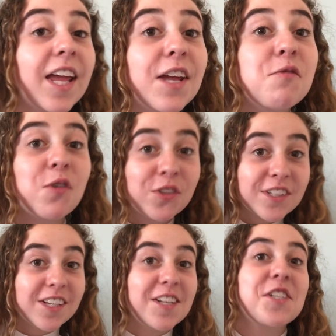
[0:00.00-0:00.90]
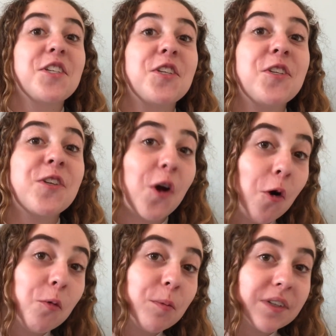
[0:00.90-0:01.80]
It wants us to
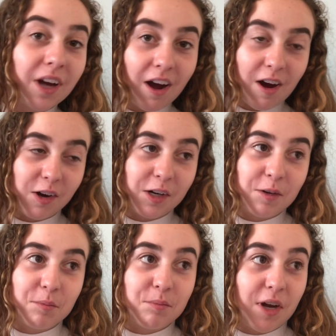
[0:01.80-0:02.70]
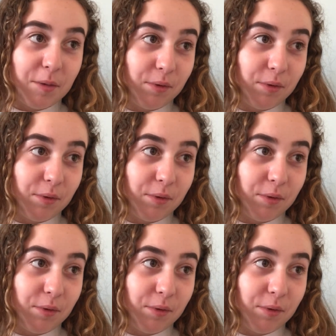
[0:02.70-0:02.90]
sculpt our my